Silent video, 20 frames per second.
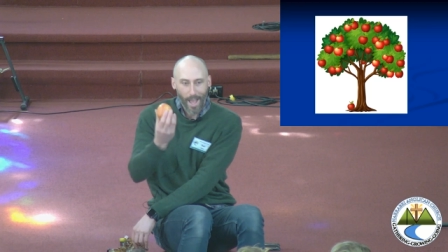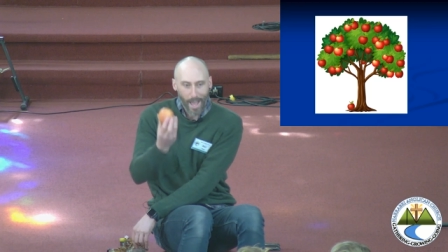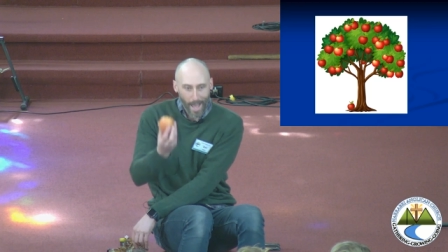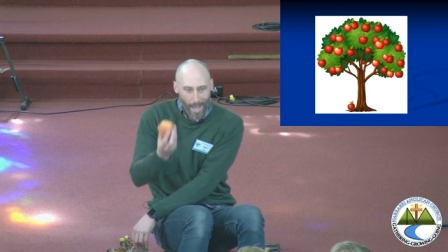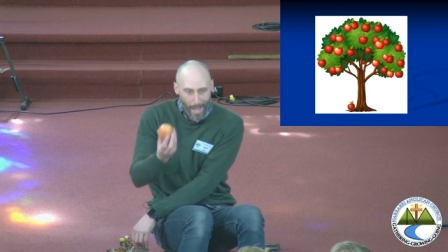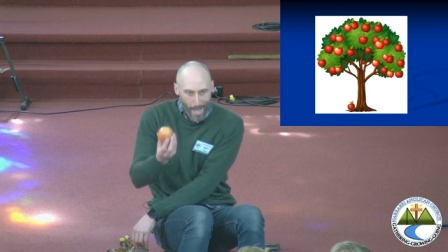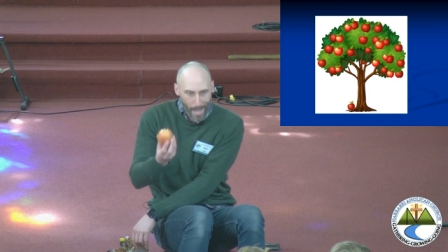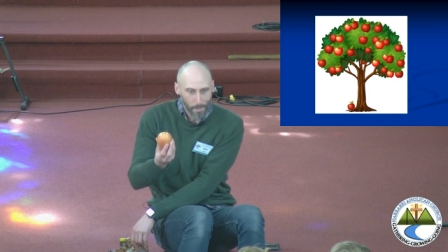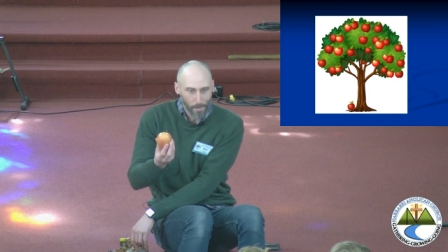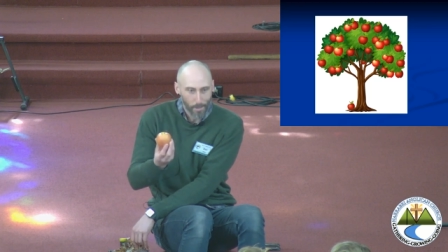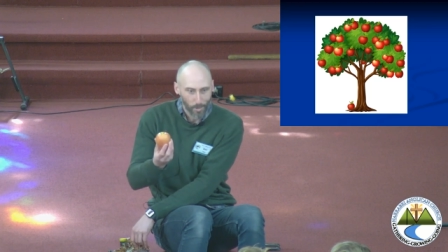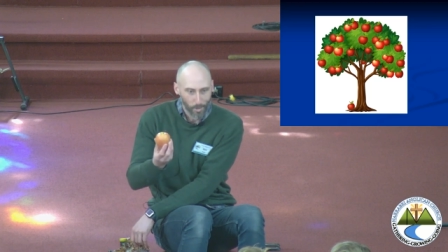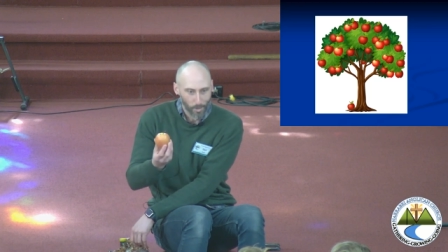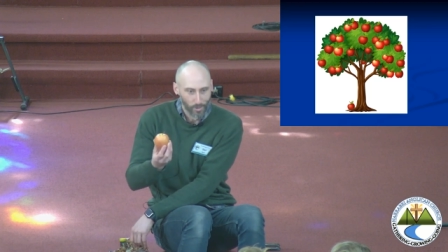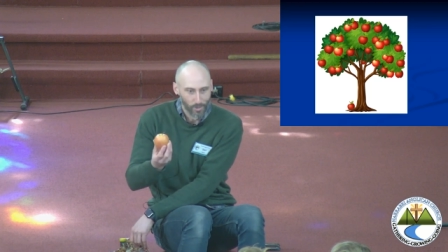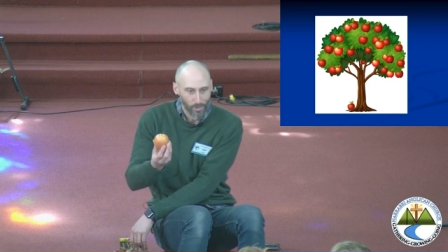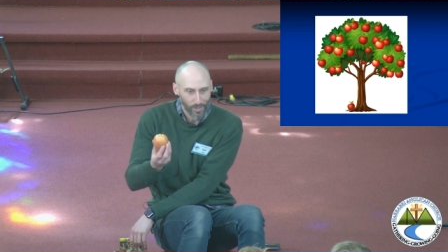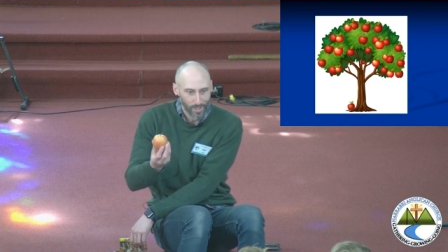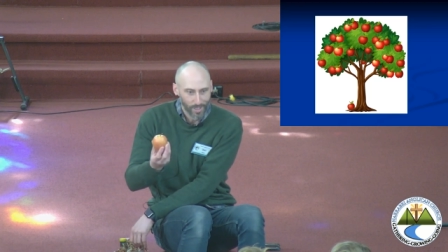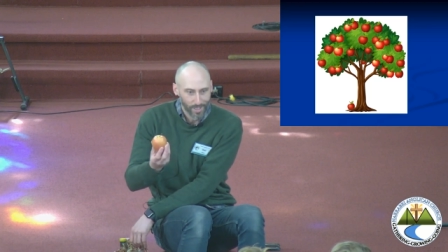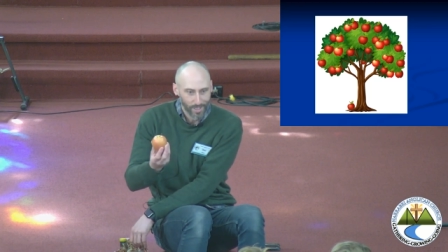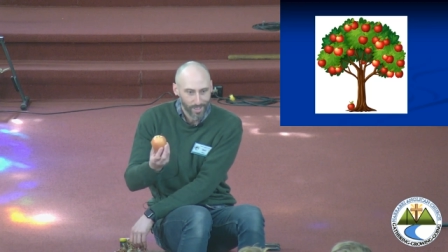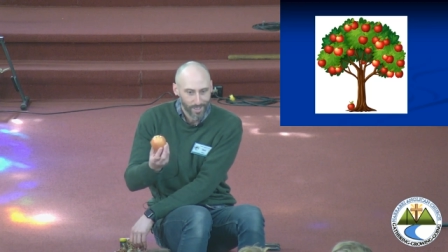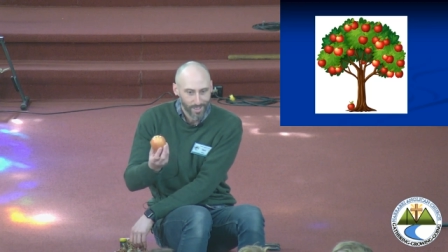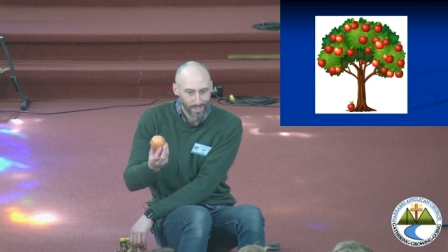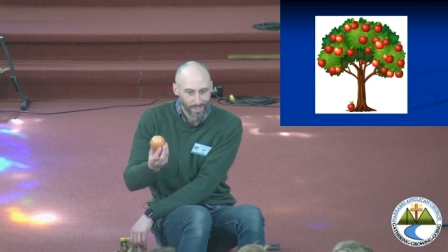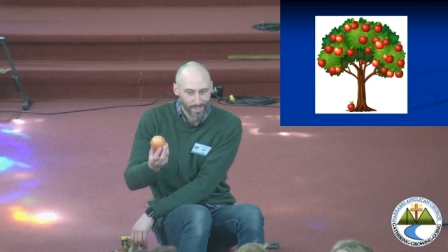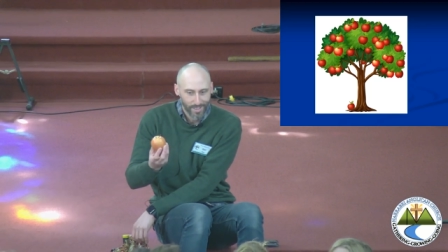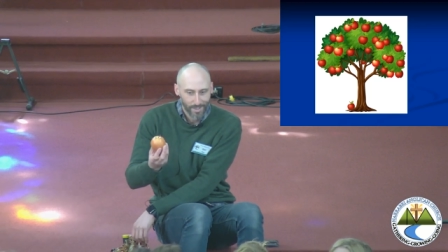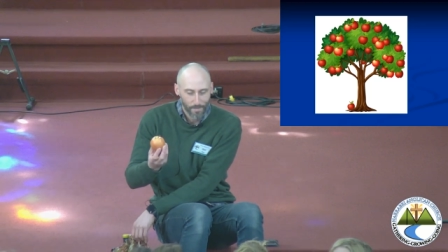Apples.
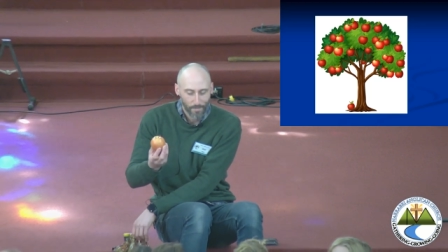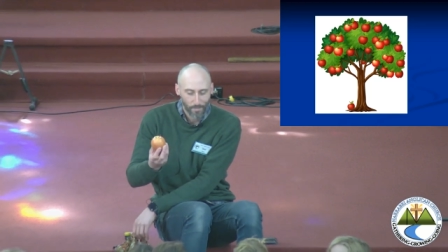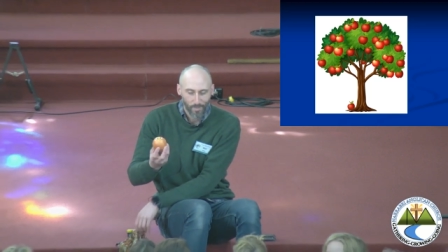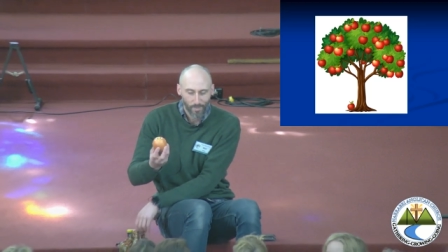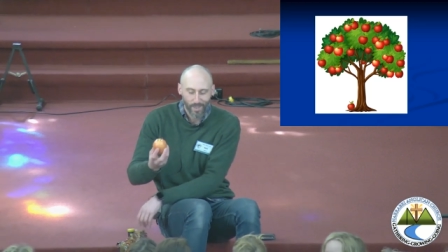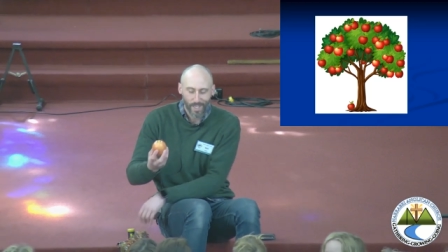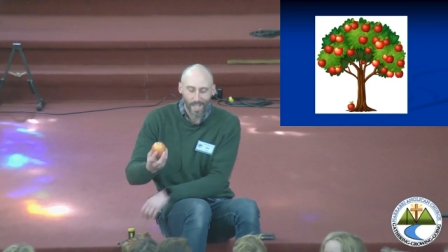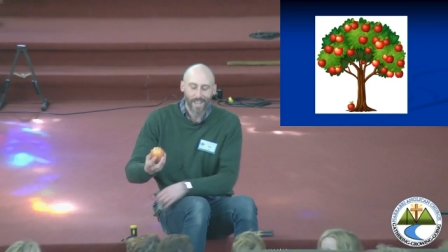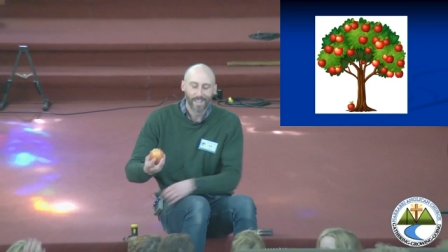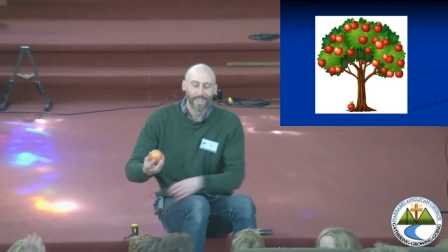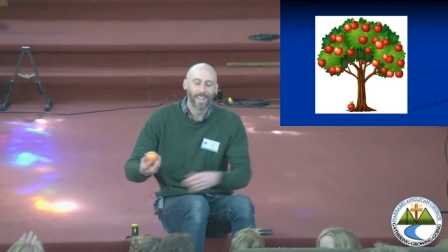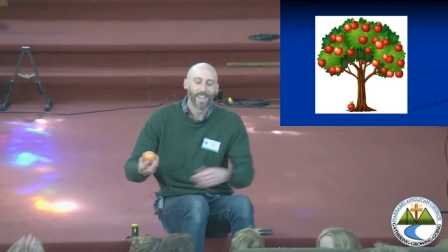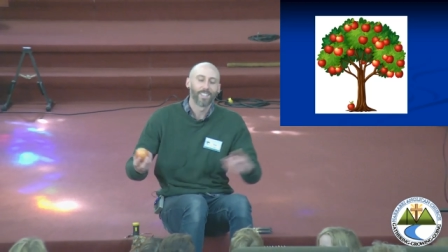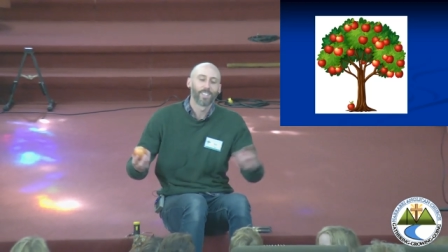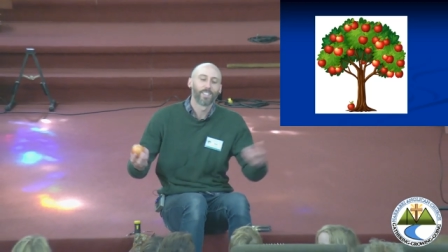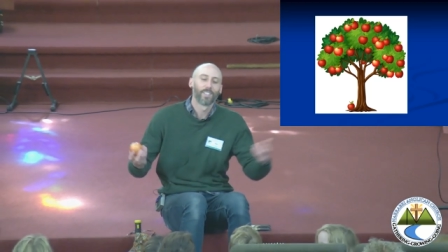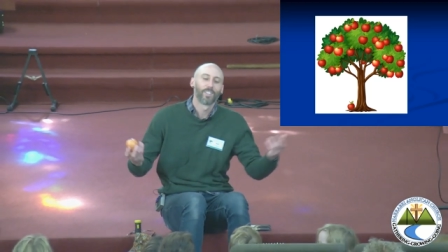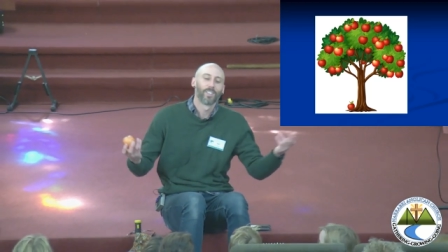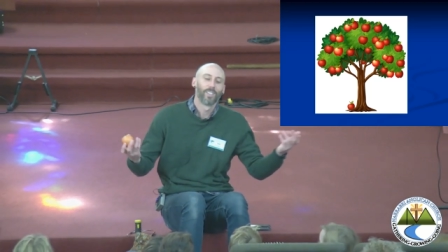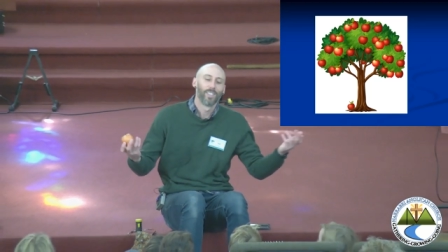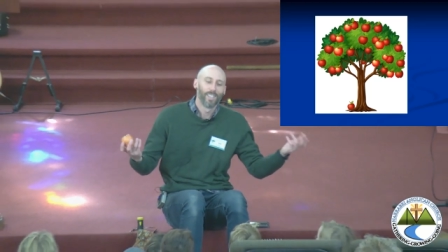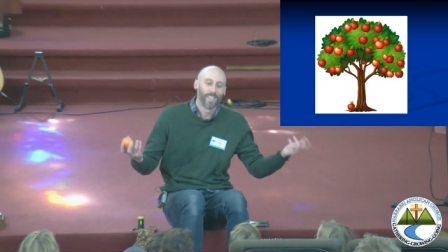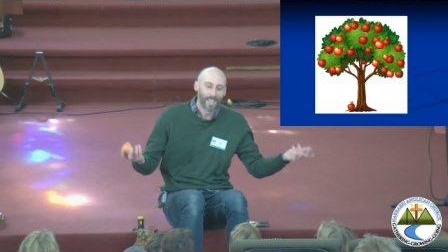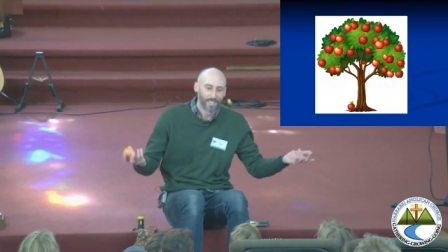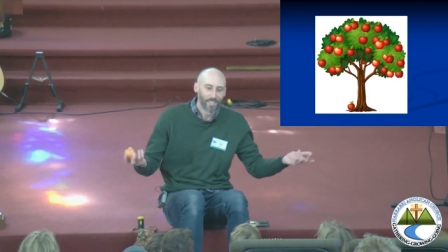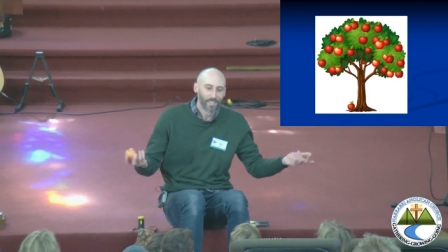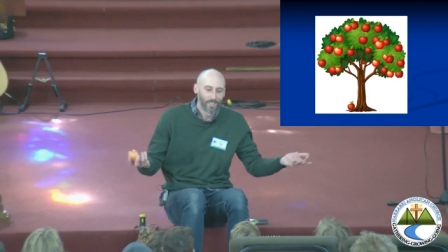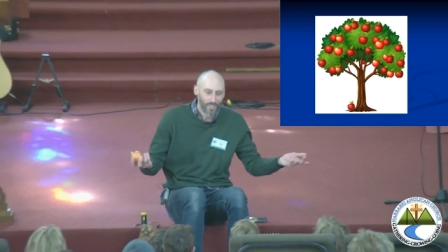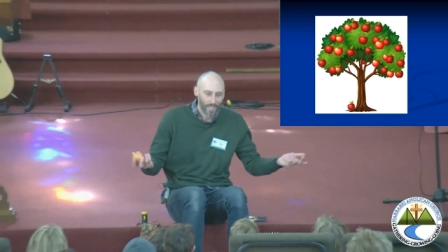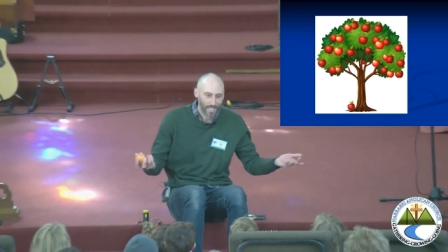Apples. That's just
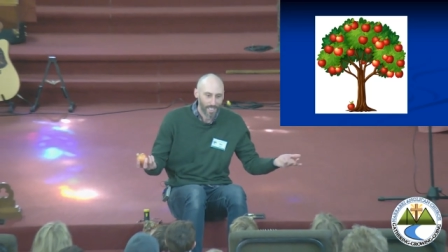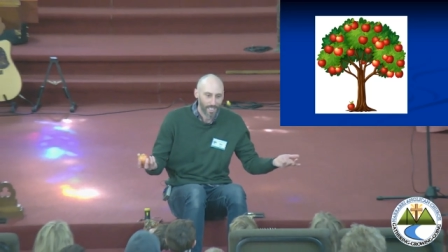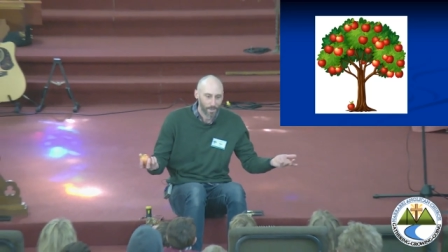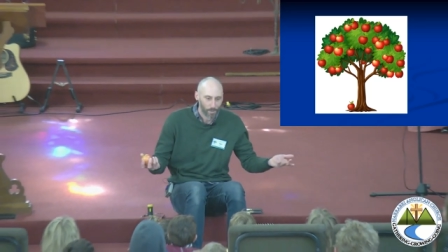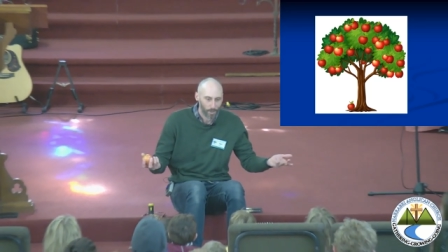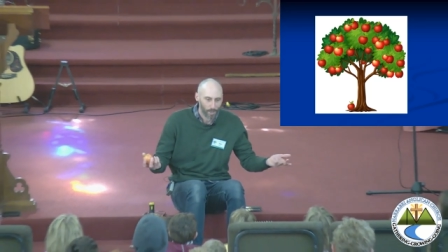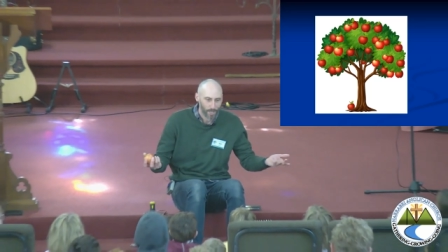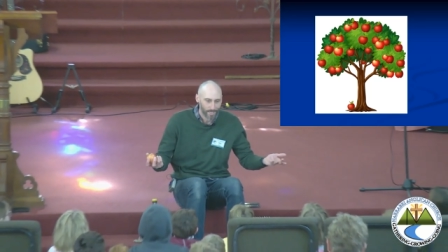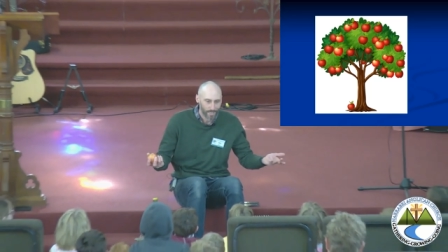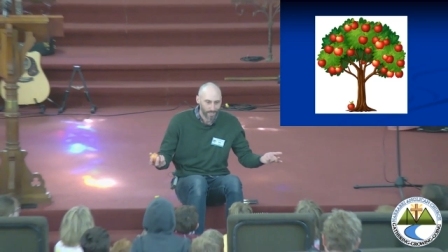that's just sensible, isn't